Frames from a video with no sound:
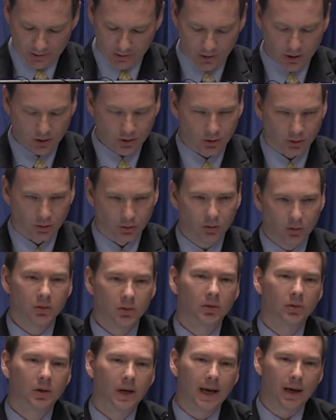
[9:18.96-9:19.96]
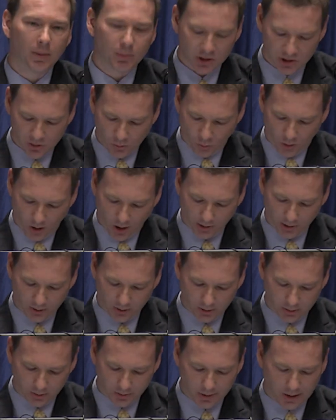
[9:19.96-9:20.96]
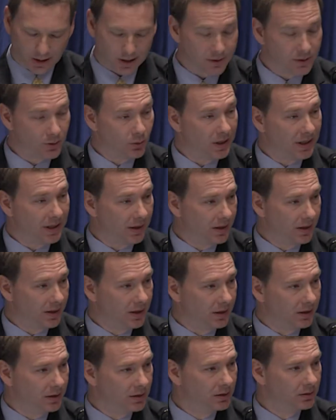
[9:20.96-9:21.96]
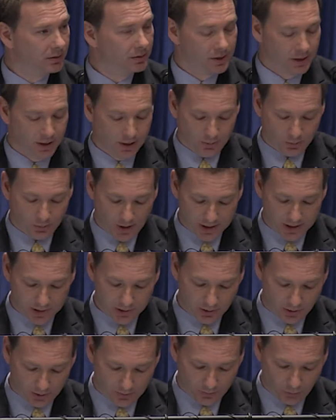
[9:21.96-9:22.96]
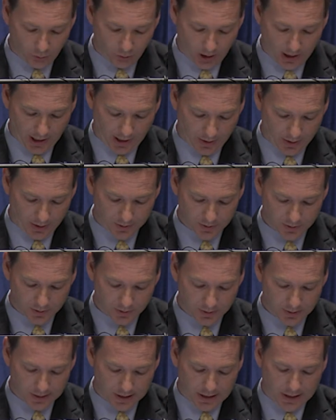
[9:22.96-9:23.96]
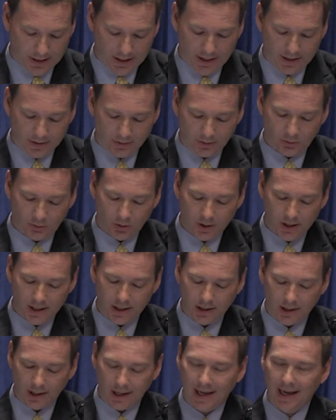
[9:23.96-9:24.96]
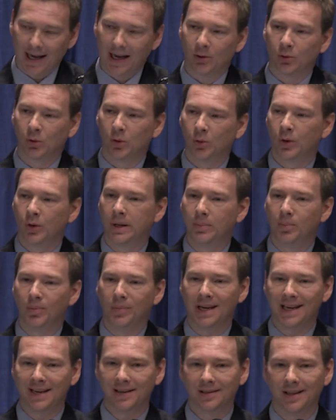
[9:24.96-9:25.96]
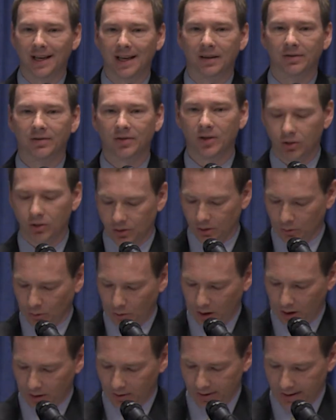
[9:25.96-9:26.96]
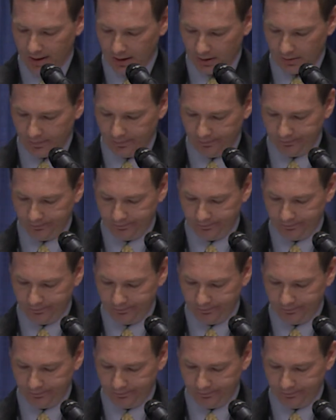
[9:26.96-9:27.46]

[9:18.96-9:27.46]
Two, how much water uh, do we need based on forecasts? And three, how will we meet that future water need?